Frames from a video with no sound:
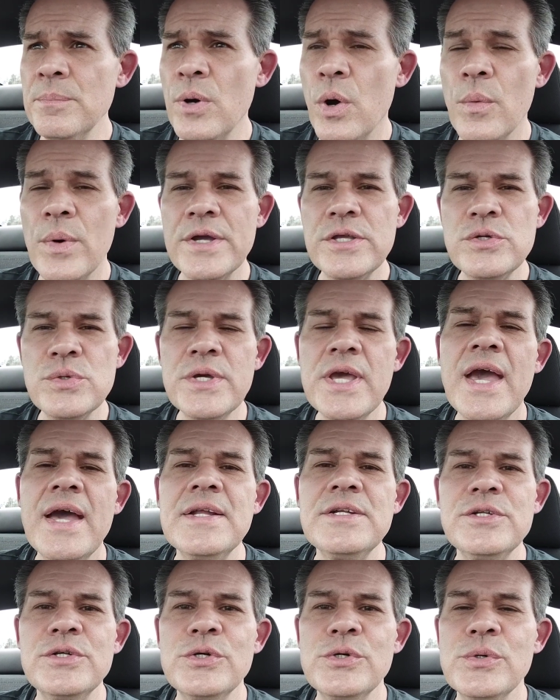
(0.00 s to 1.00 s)
But what you
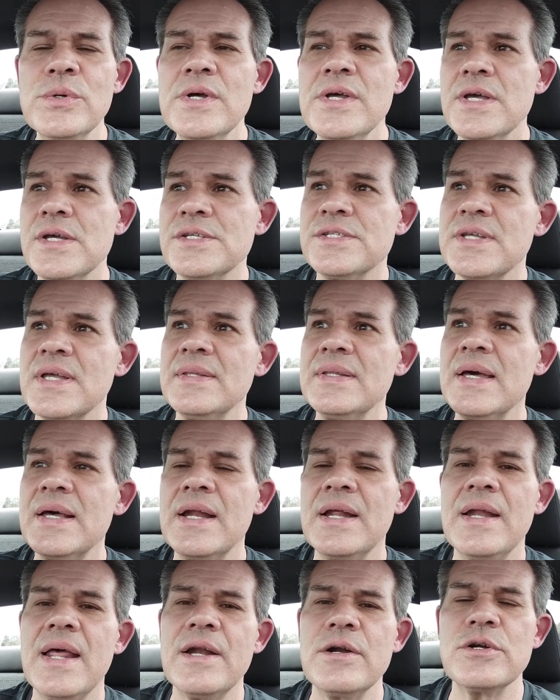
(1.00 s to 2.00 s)
can do is send
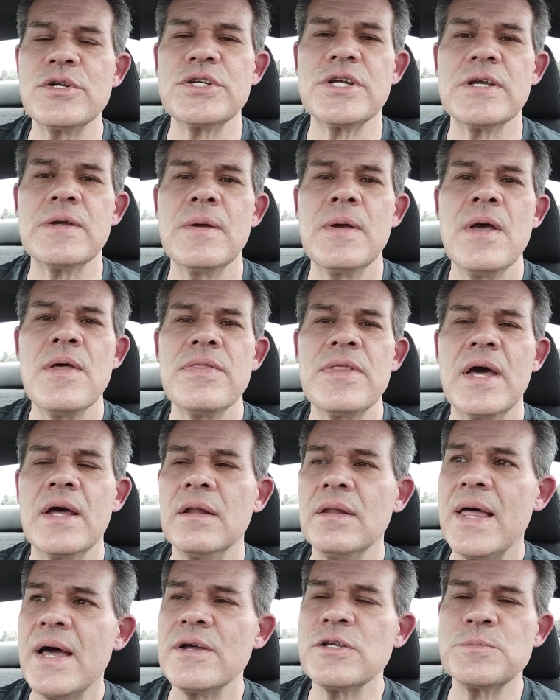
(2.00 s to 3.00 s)
out an energy that
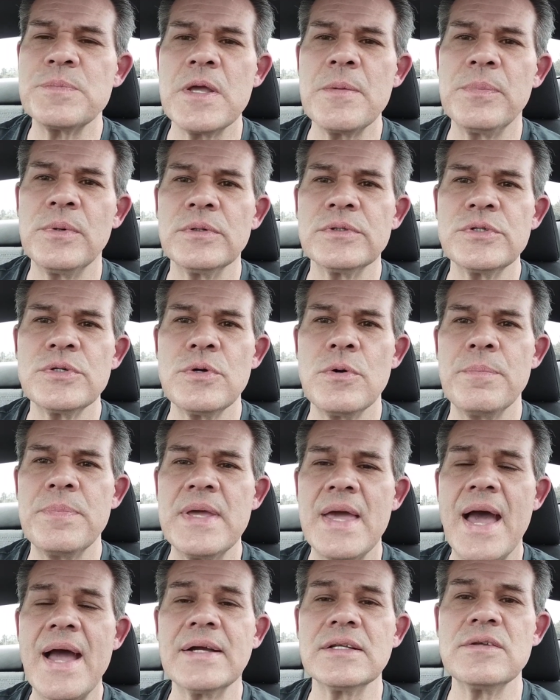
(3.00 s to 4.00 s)
allows people to
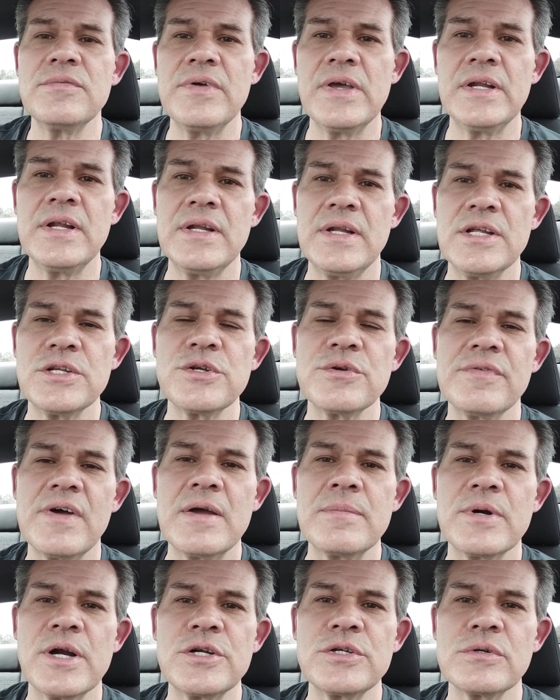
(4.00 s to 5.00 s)
be activated in your
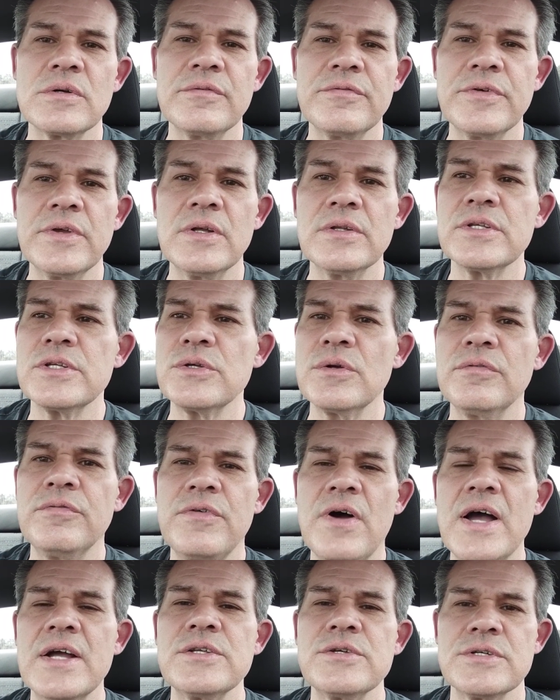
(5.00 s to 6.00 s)
vibrational field, and you'll
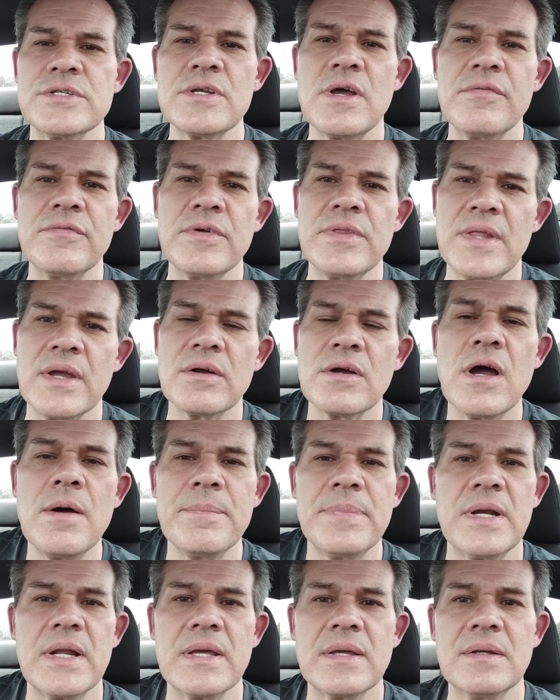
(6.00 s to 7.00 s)
find yourself in their
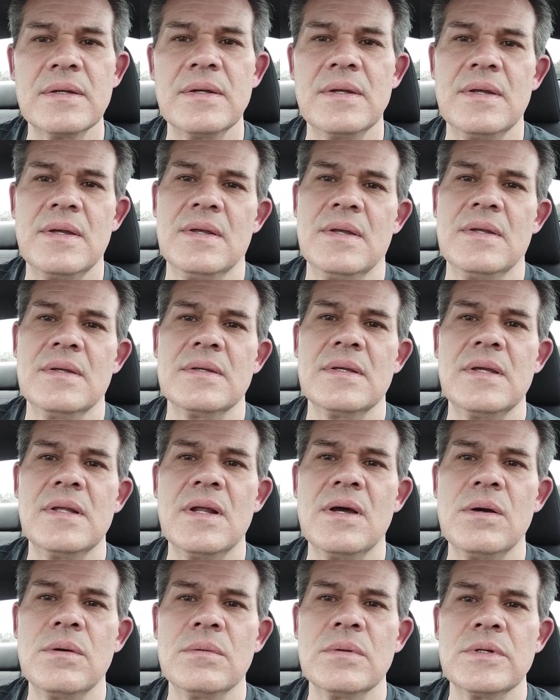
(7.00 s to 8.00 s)
company.
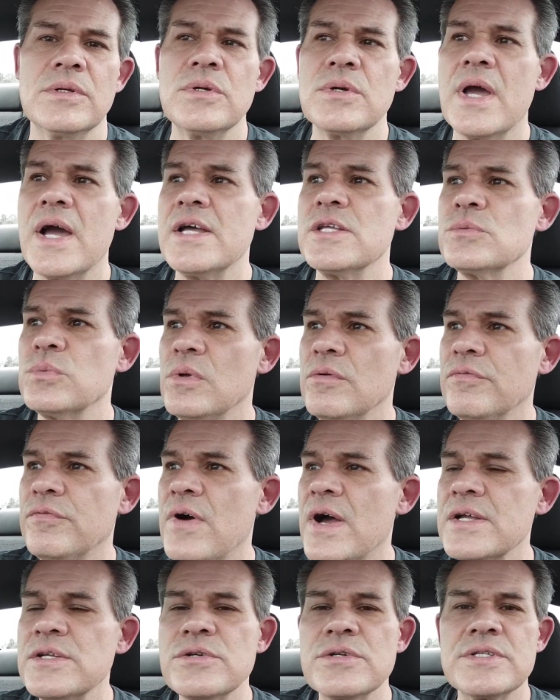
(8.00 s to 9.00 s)
You guys will
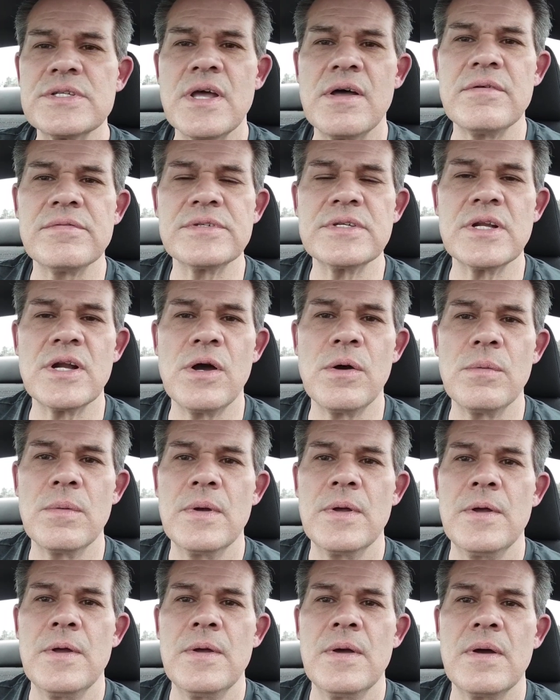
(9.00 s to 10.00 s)
find yourselves,
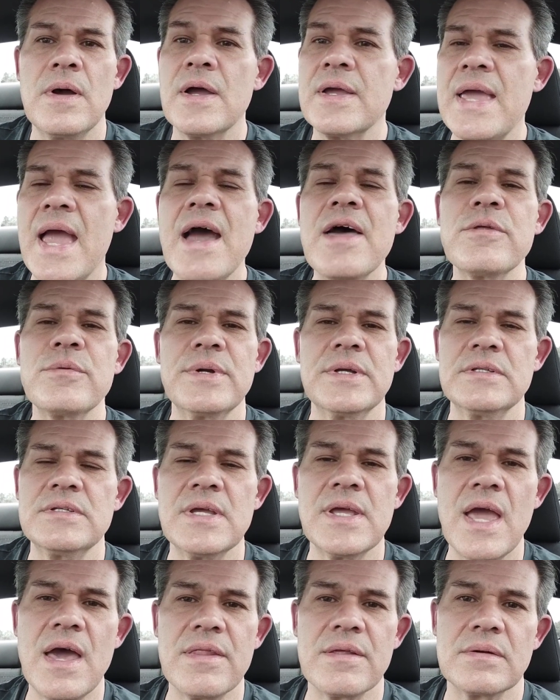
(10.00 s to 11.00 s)
a gathering
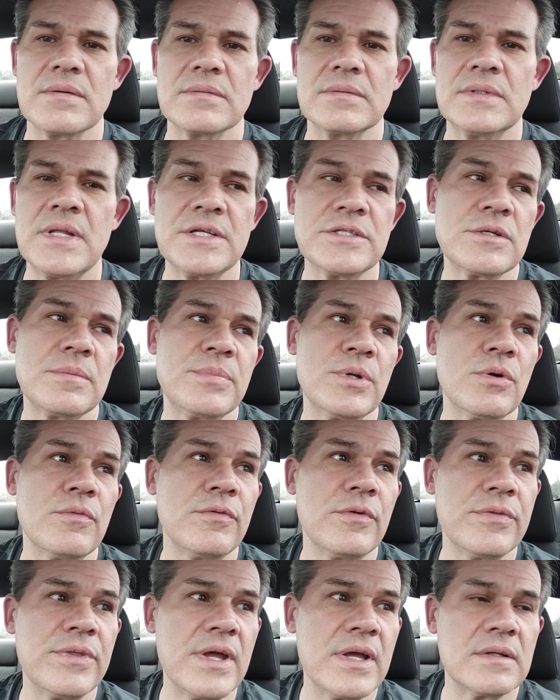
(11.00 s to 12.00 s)
together. That's a
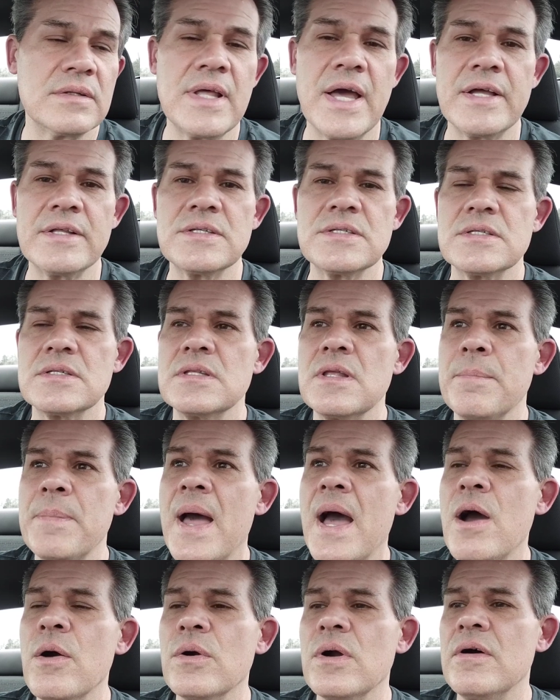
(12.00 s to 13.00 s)
beautiful thing. That's the
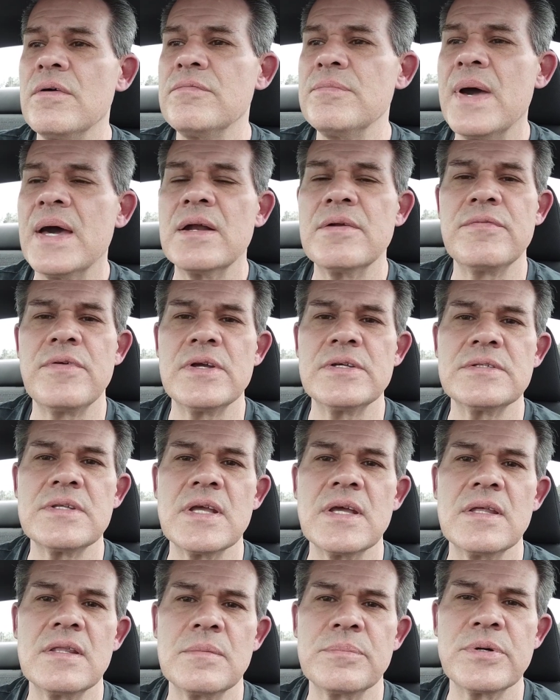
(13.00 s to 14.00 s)
power of
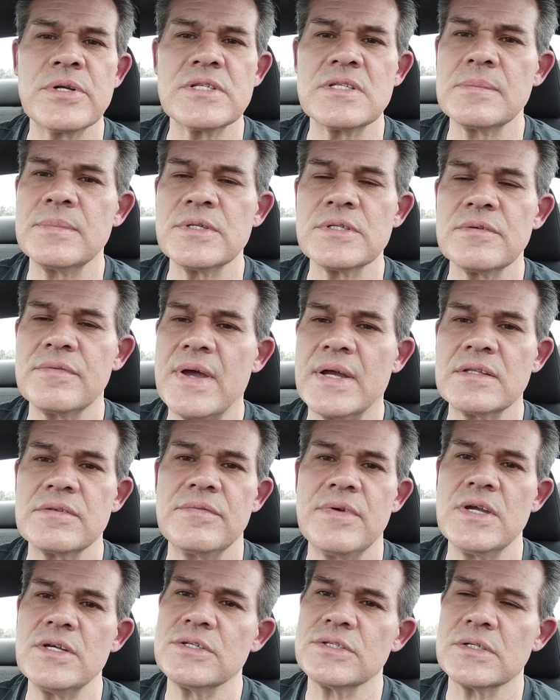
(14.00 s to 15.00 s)
manifesting and the principles of
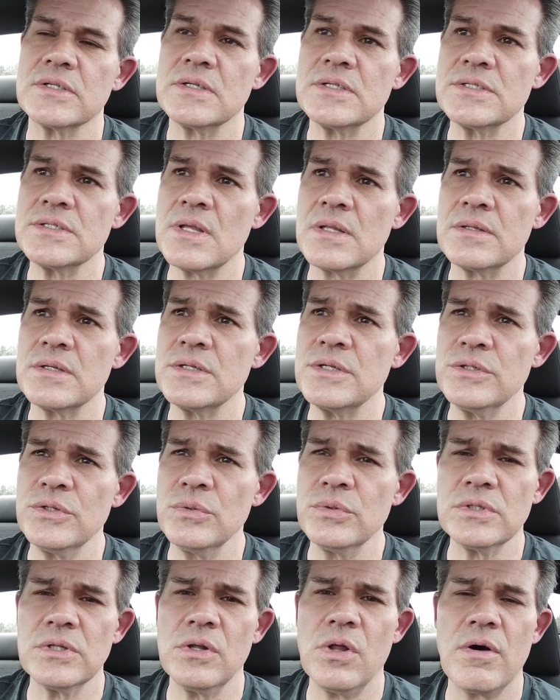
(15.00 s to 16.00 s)
activation. It's nothing to
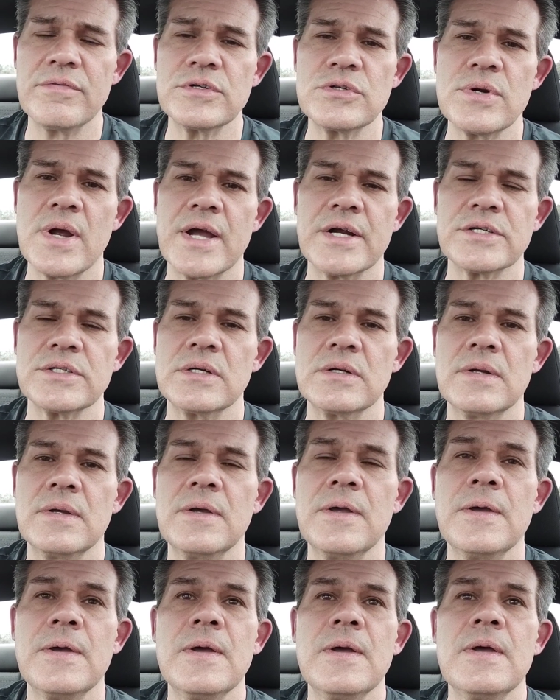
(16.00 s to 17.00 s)
do with the law of attraction.
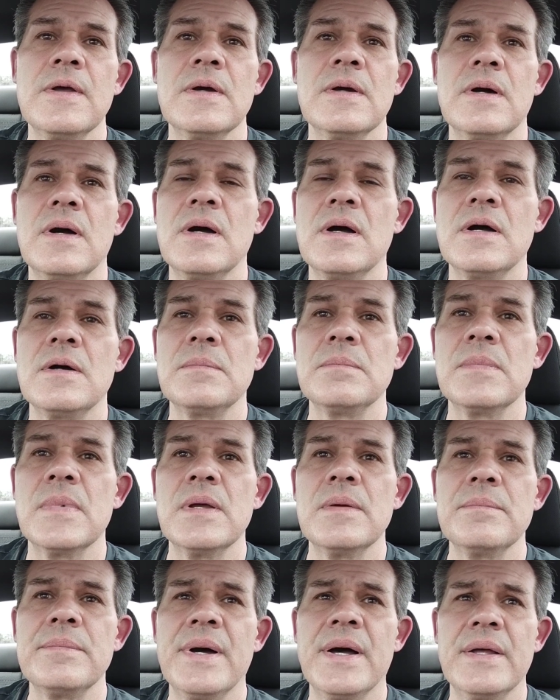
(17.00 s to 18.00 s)

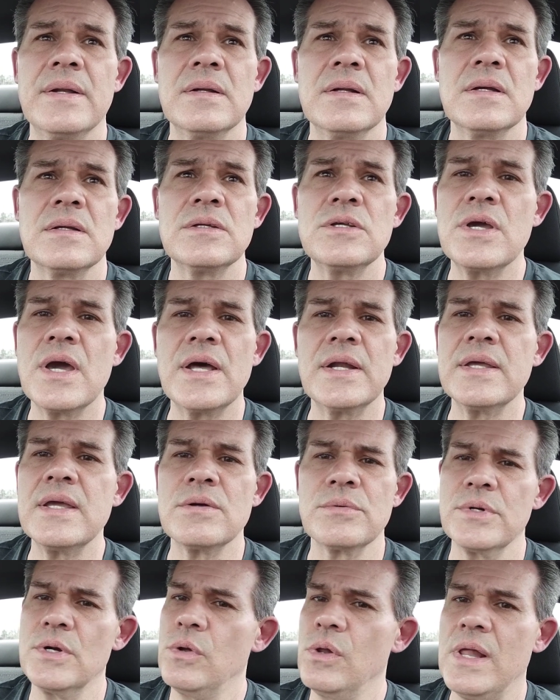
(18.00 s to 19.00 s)
But you got to
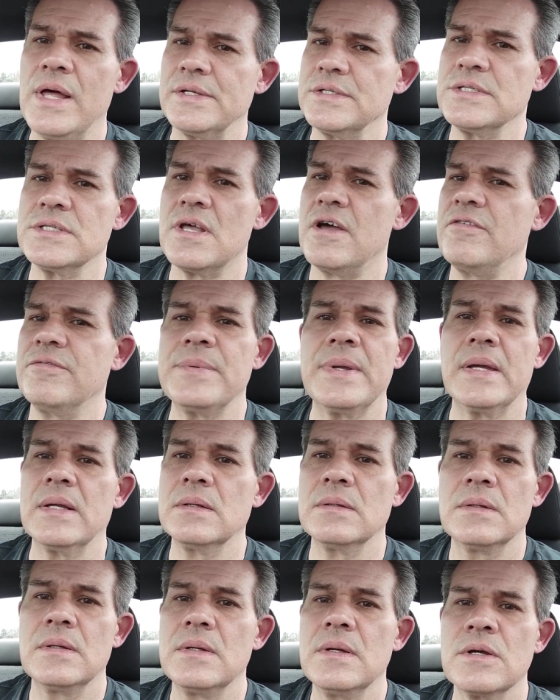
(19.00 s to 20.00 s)
get rid of all that stuff,
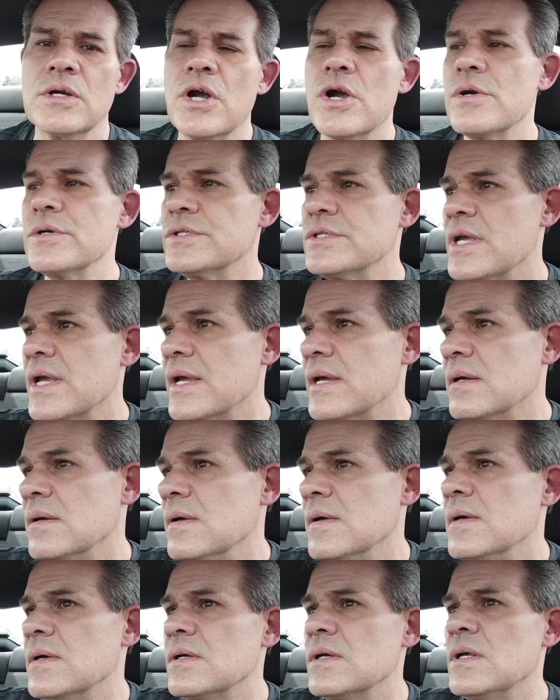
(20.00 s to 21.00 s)
man. Cursing,
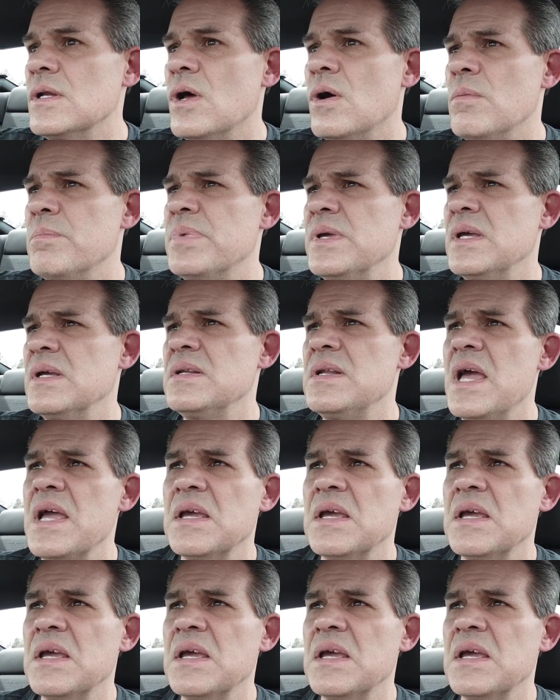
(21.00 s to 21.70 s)
being